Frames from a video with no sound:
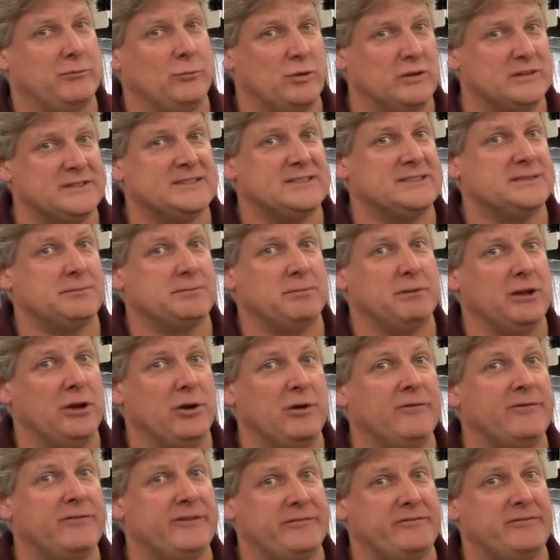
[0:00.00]
once it's
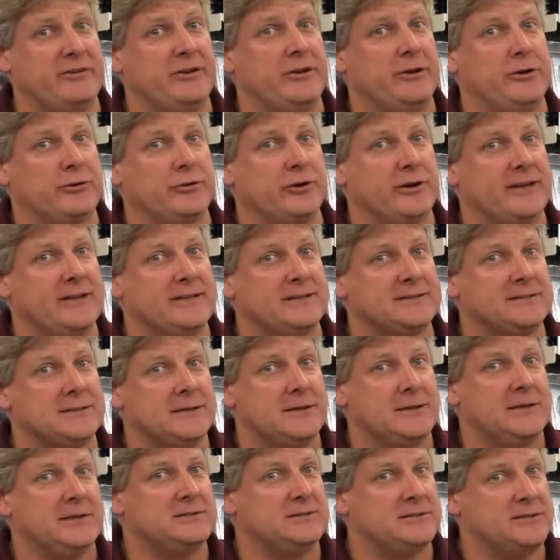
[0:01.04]
below 50 degrees.
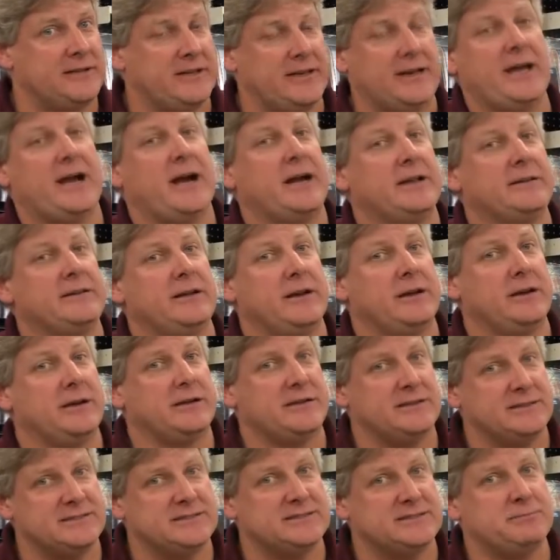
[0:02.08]
So get out there,
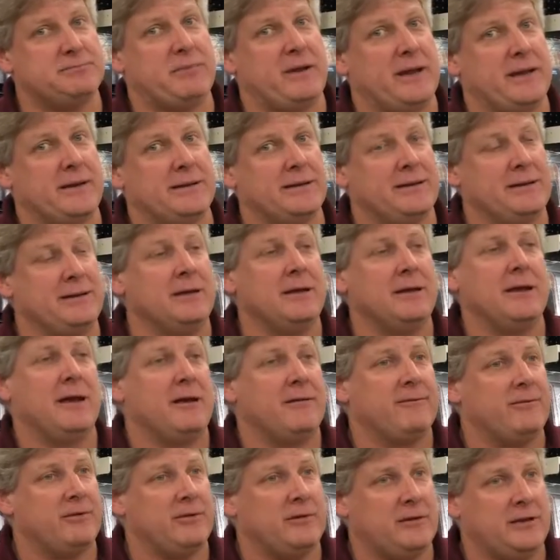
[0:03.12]
inspect it.
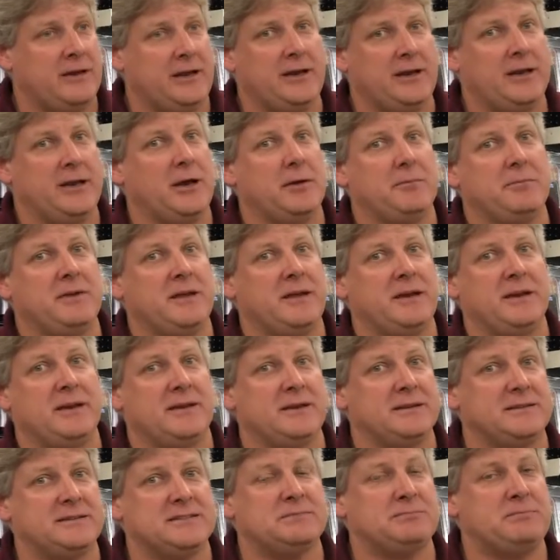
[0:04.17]
If you need help getting it
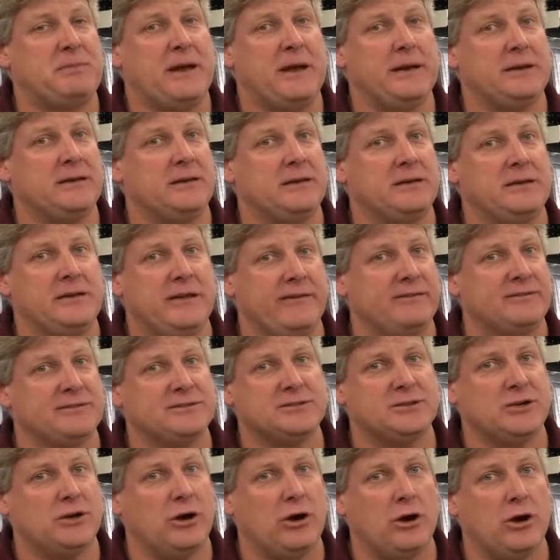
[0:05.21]
inspected, give us
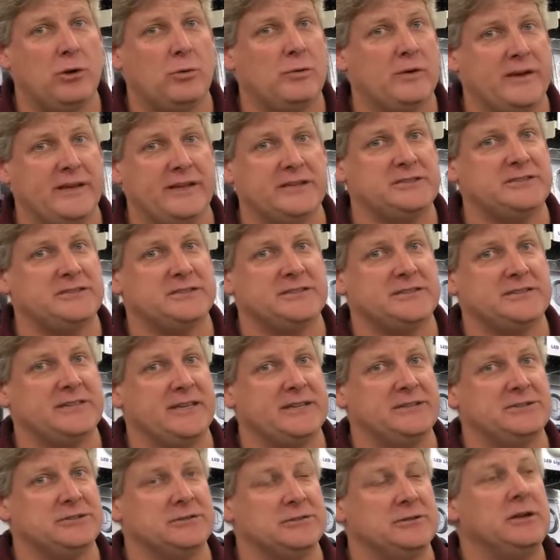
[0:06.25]
a call. We'll get you
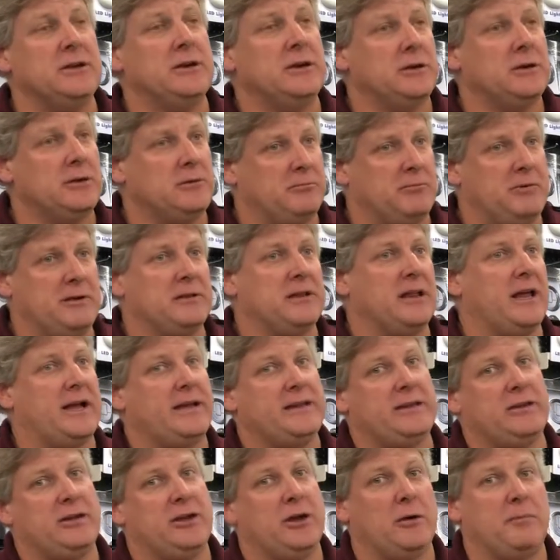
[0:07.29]
scheduled. We'll be
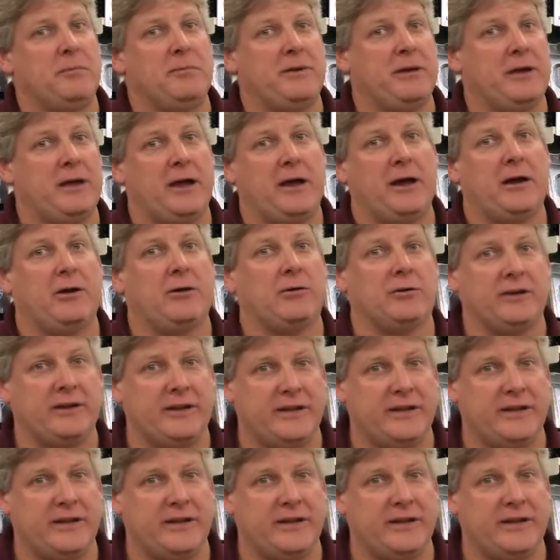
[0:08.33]
glad to help you out or